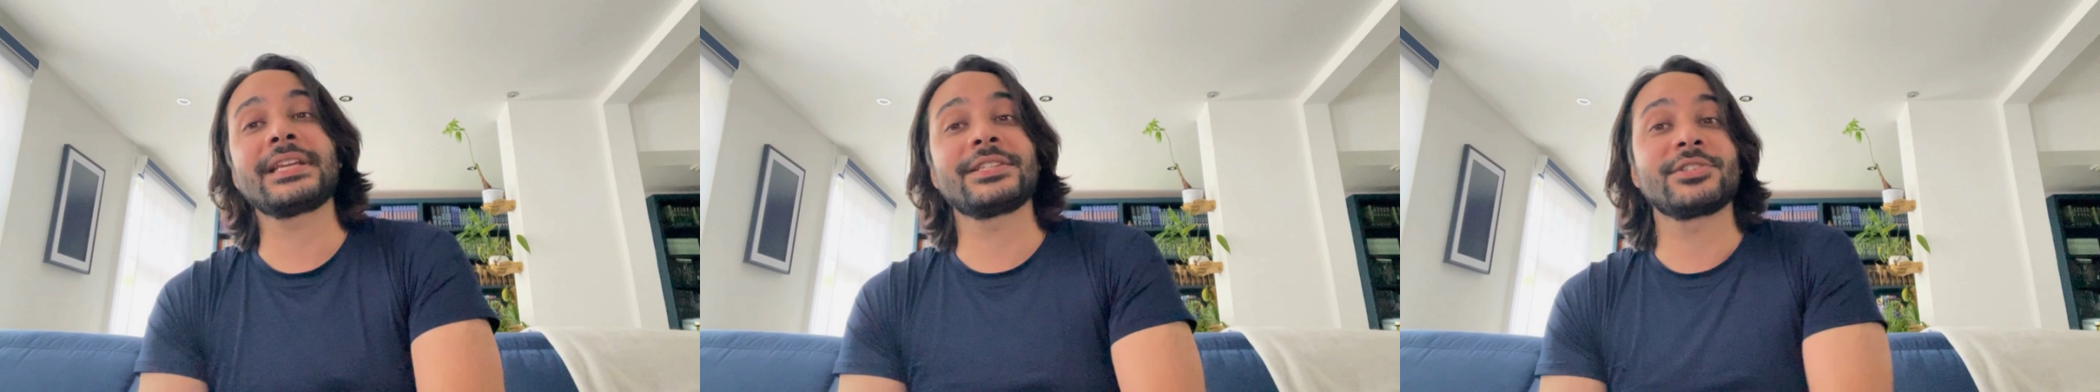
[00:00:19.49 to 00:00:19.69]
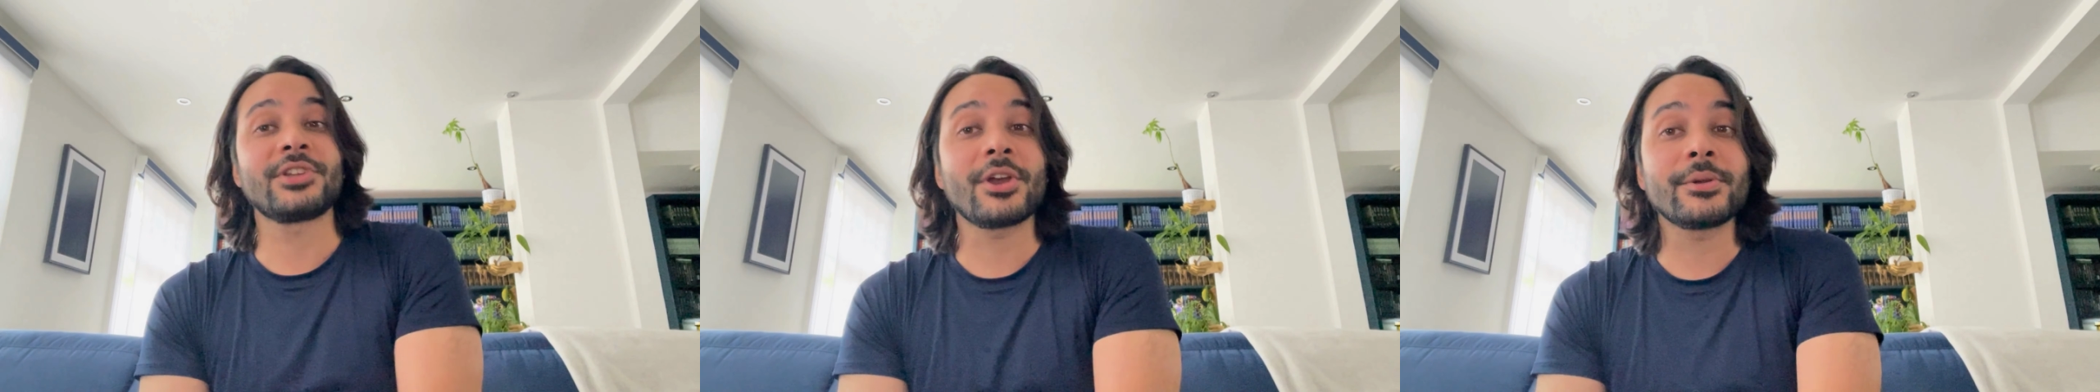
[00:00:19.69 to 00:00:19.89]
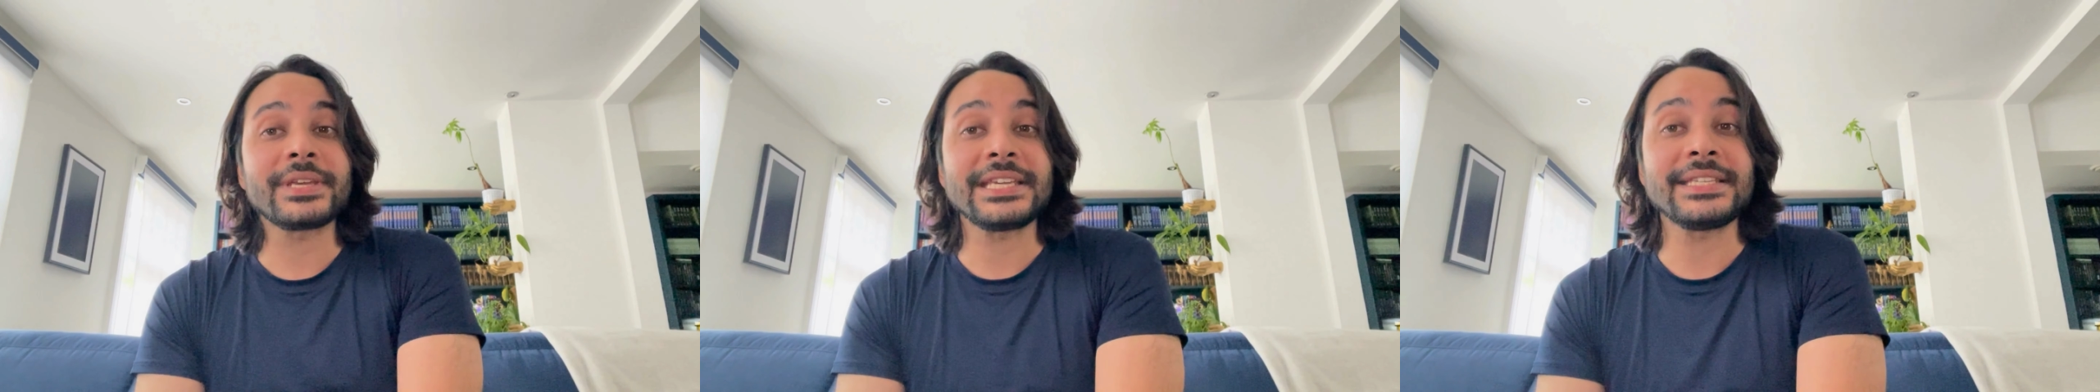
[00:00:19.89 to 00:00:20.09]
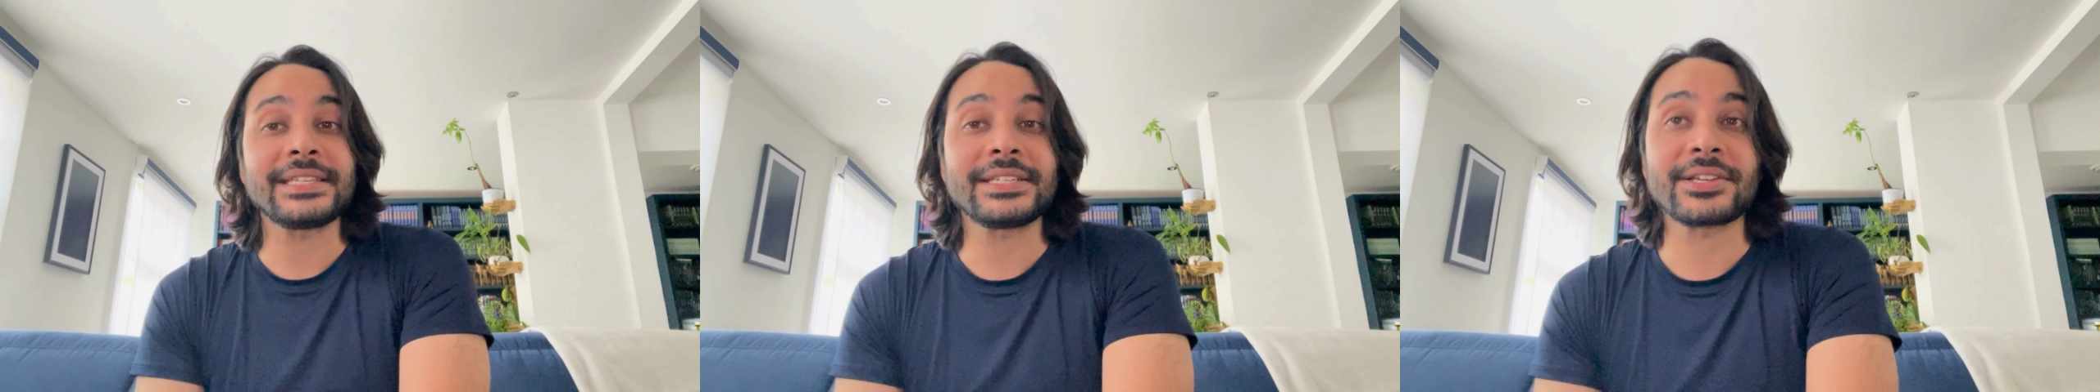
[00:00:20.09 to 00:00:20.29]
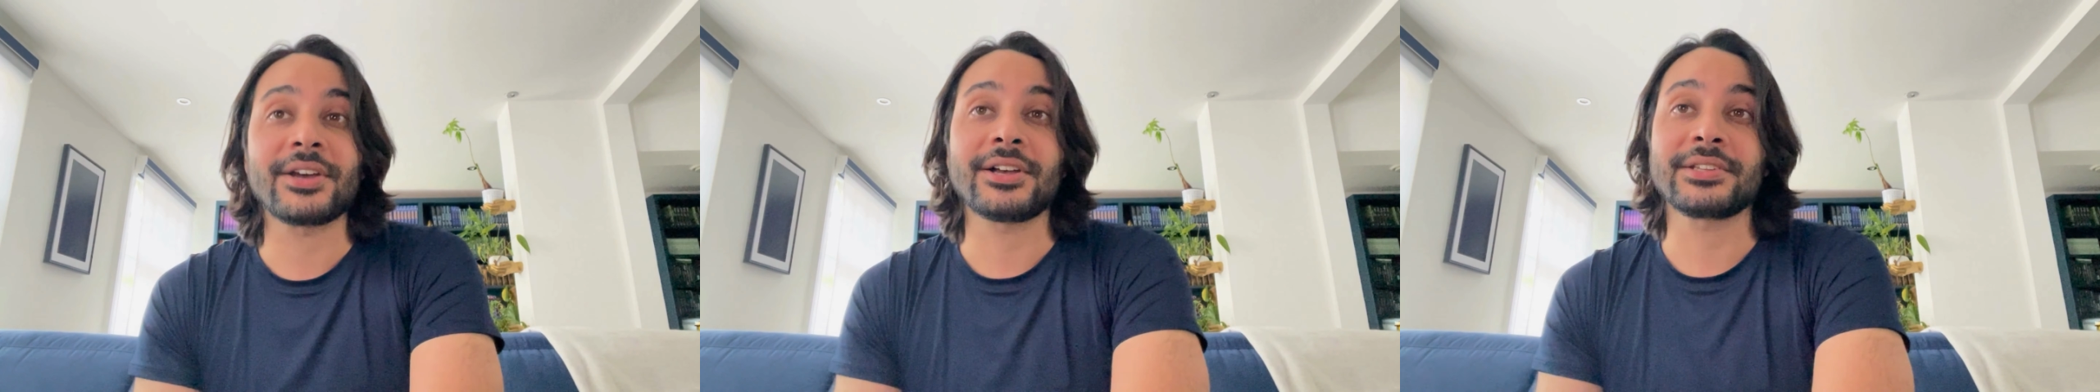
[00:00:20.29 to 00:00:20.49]
is no easy
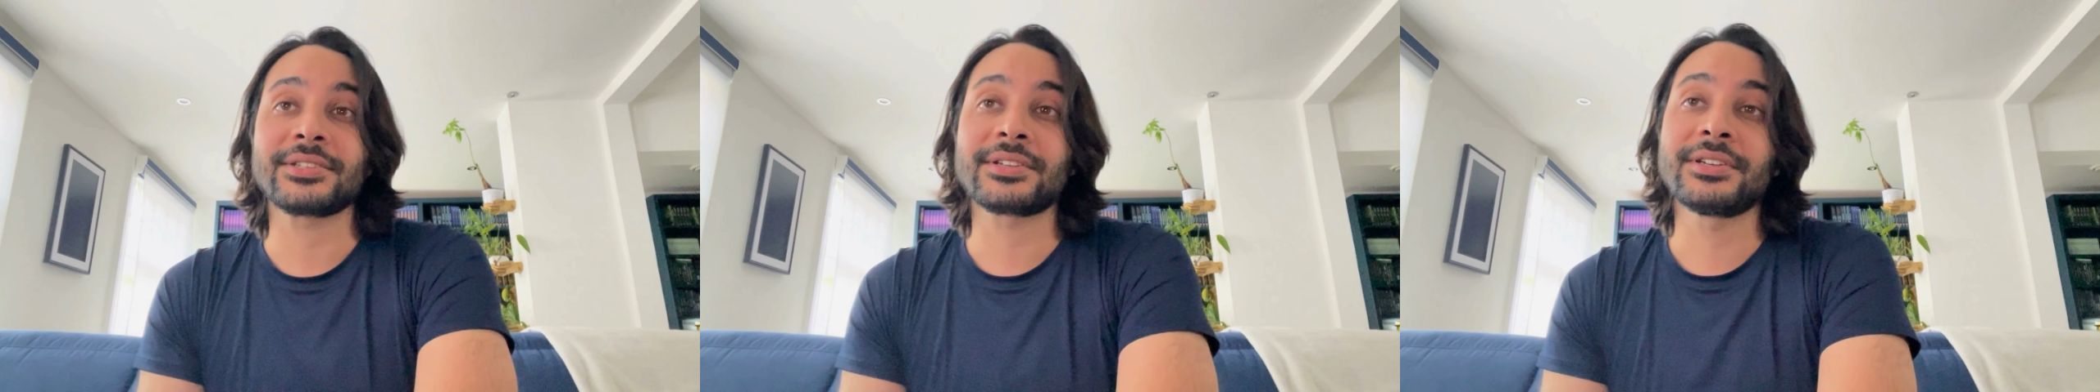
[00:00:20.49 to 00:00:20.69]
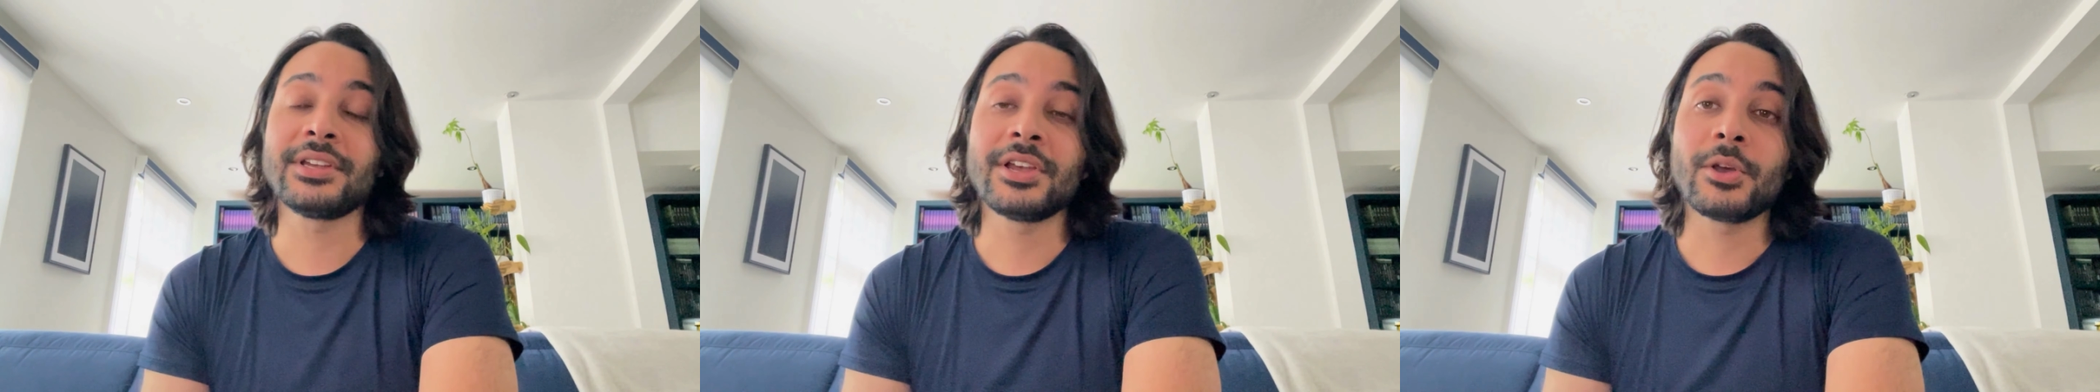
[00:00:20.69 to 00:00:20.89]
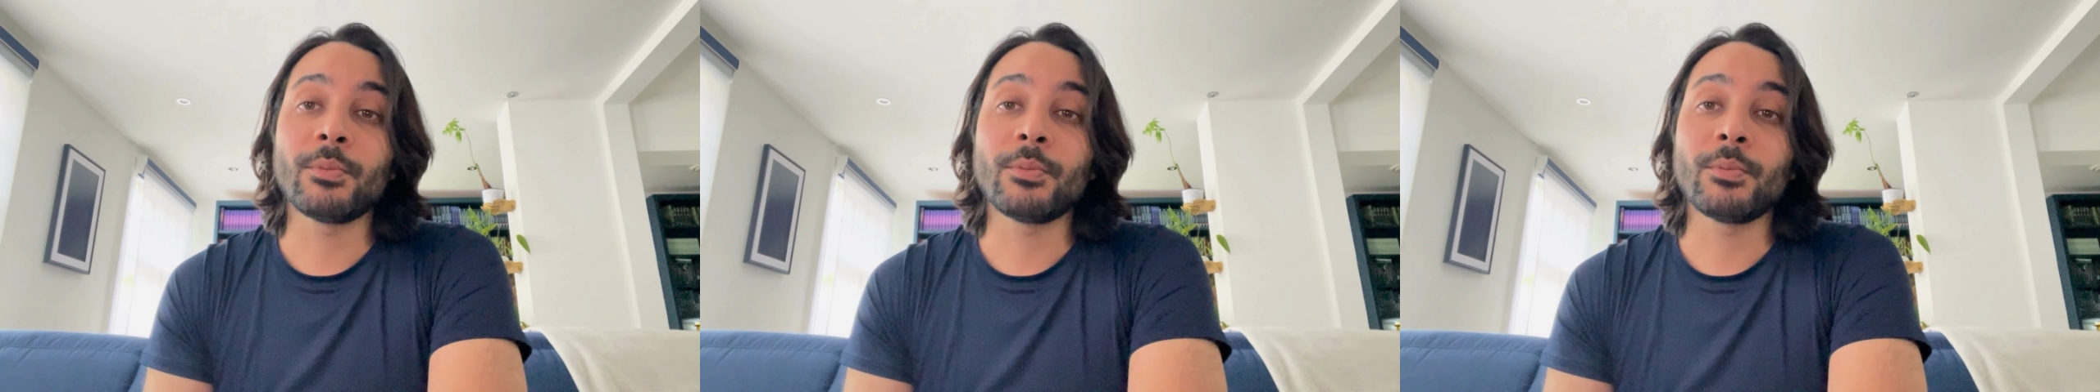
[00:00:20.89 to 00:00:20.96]
task.